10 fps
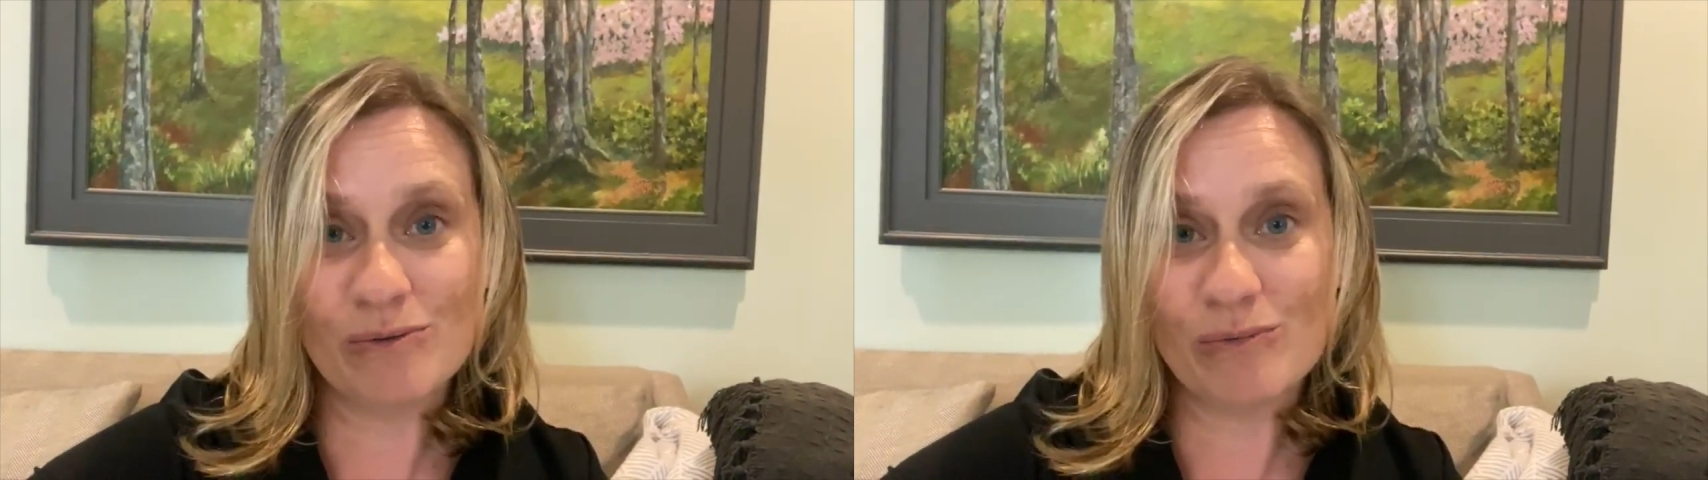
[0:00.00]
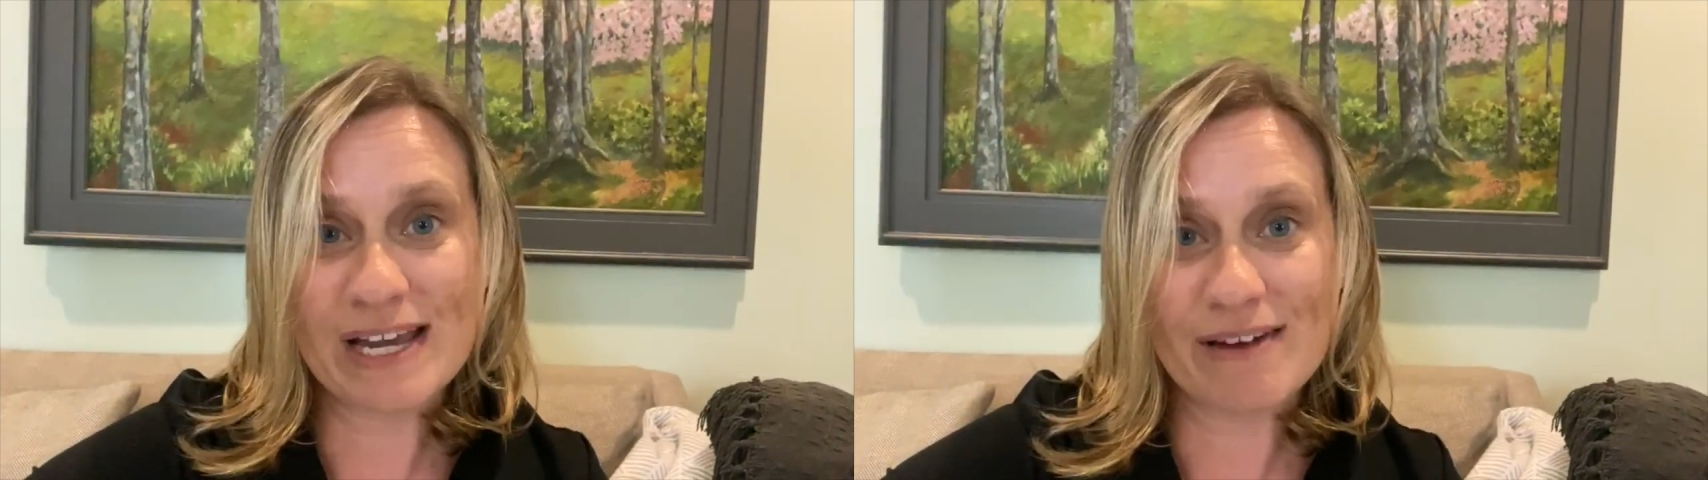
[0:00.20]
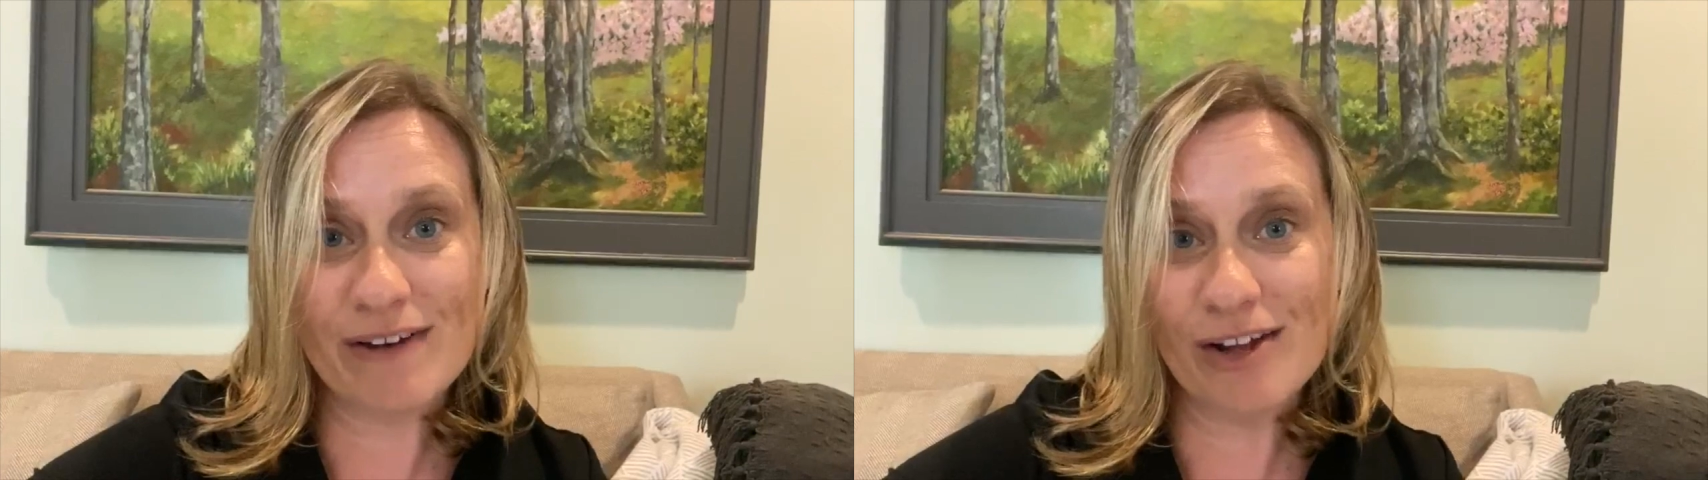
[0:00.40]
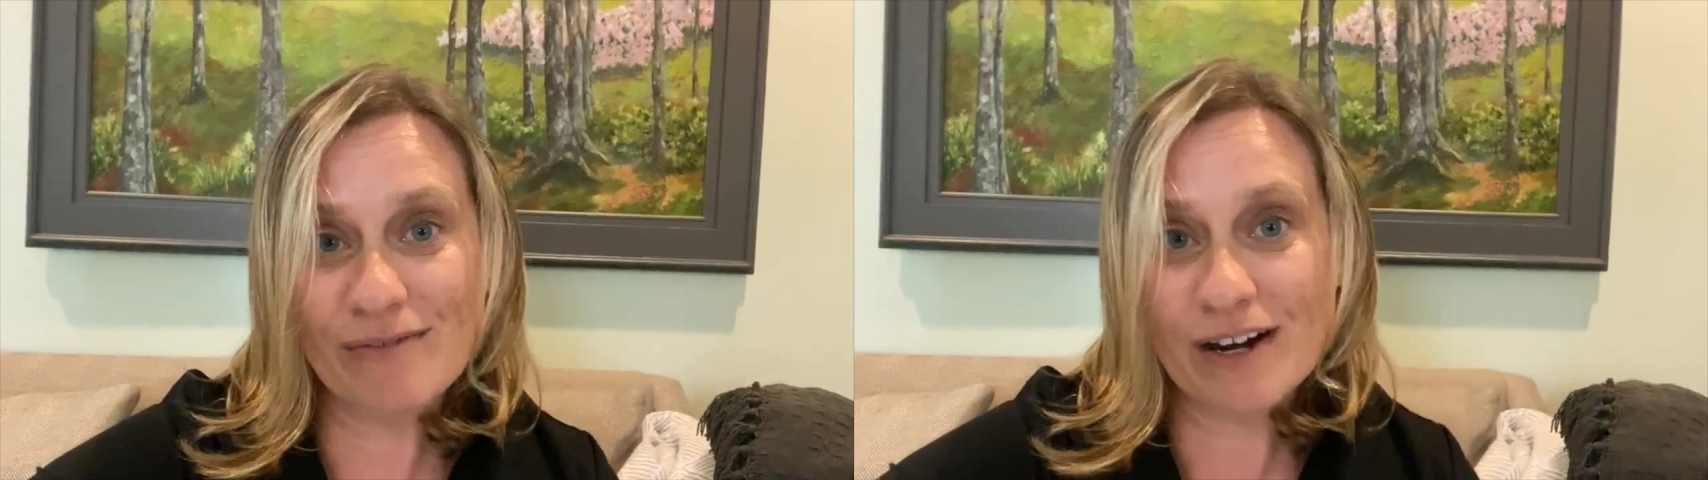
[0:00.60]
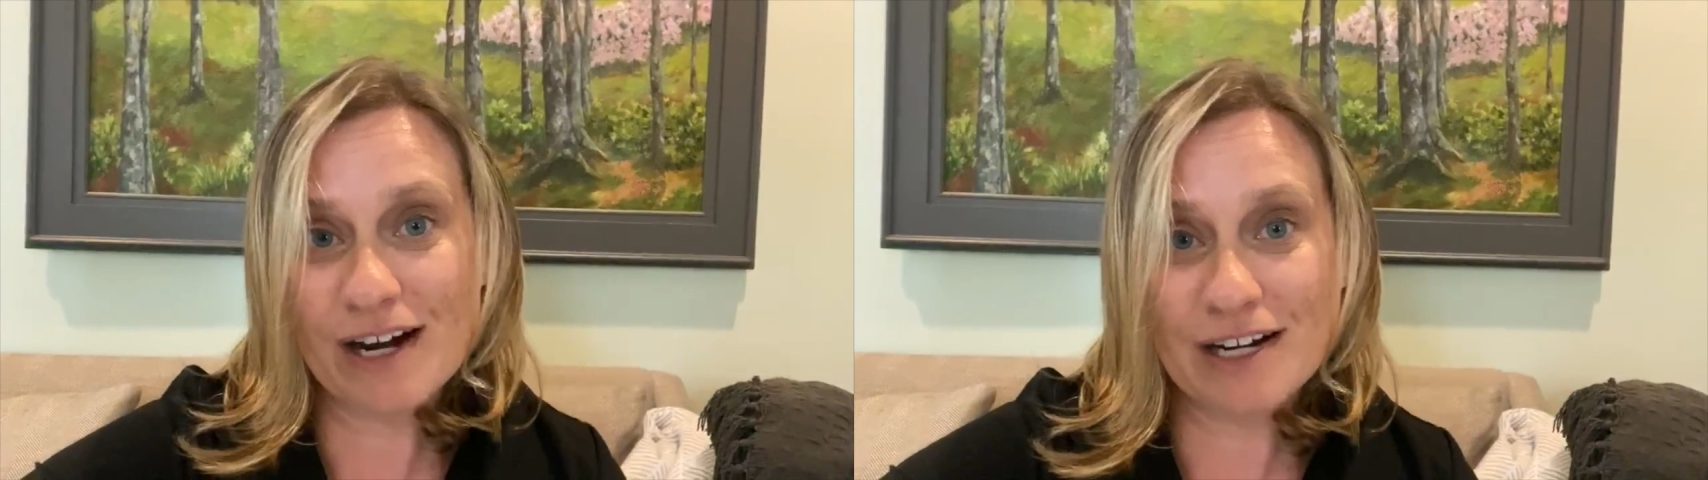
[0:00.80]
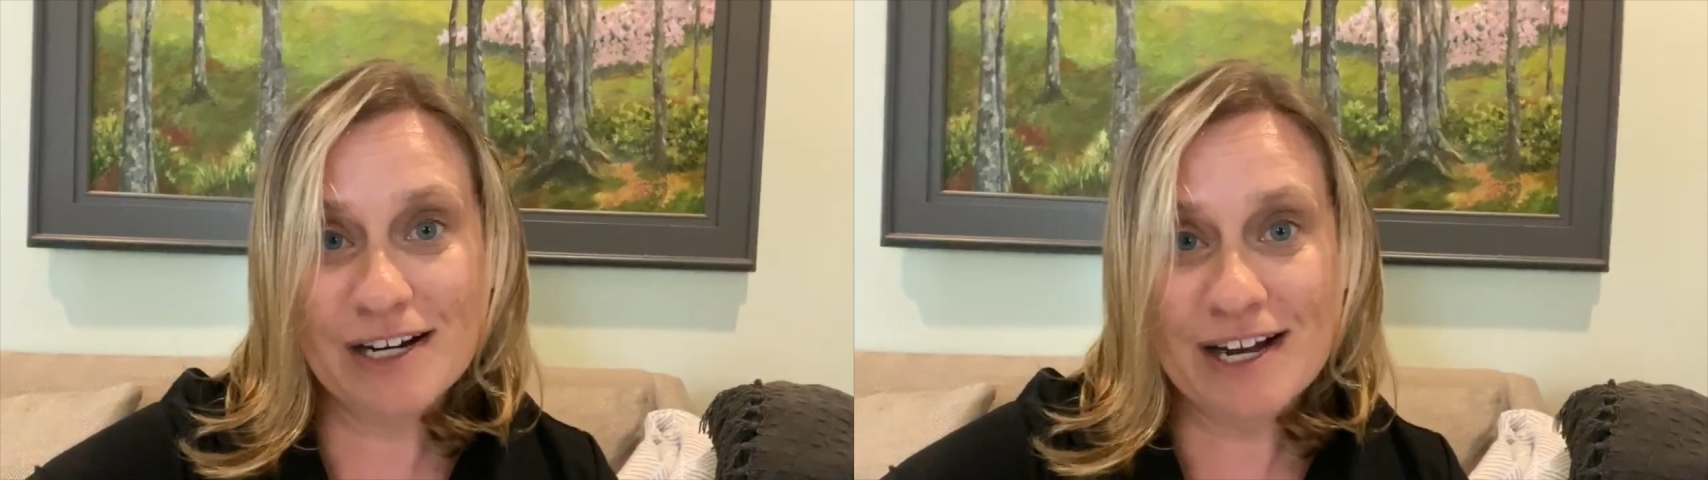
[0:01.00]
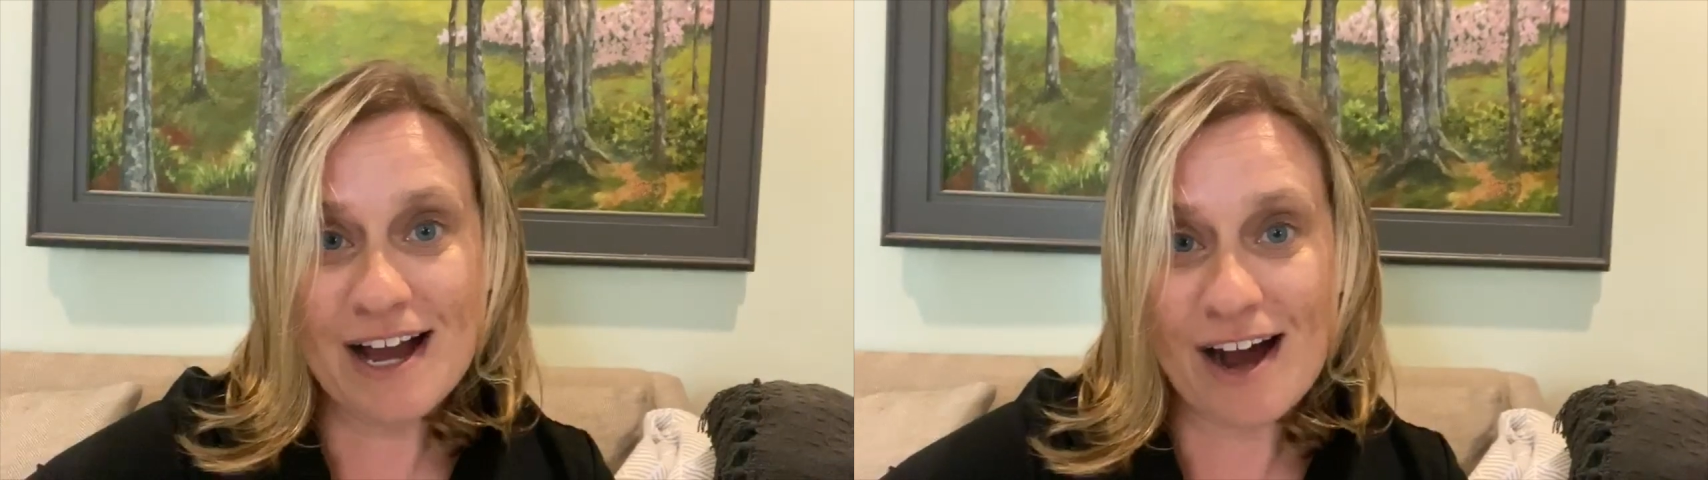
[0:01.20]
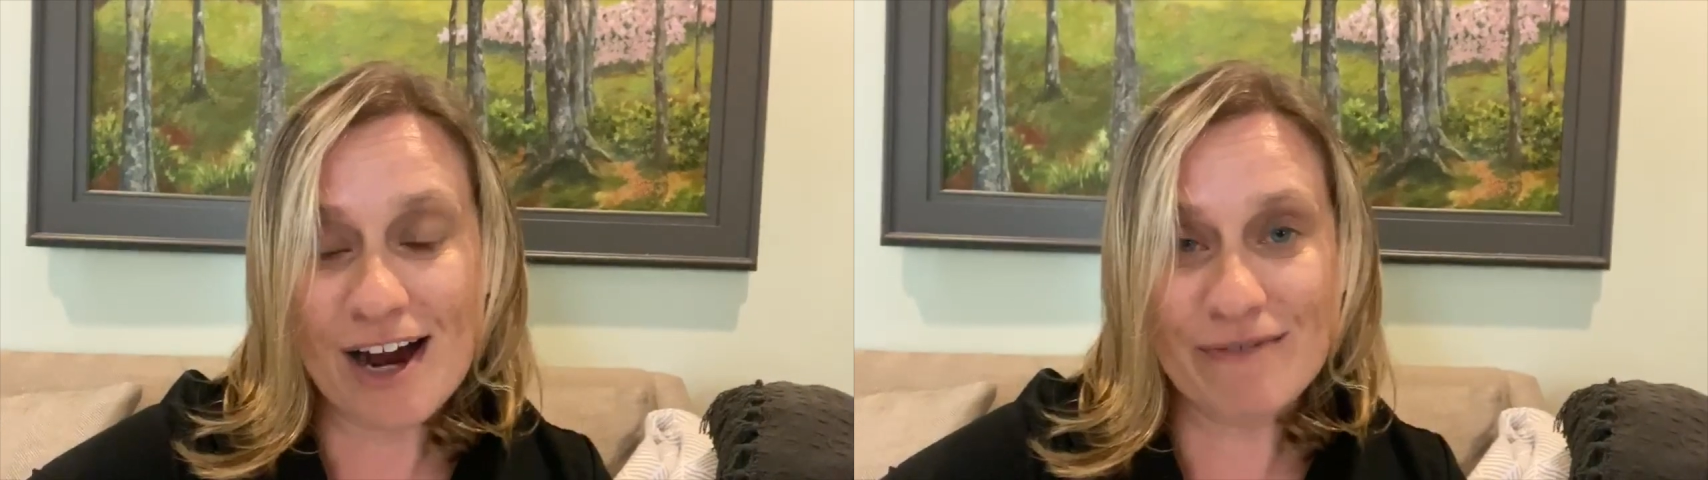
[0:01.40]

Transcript: We give all of our, our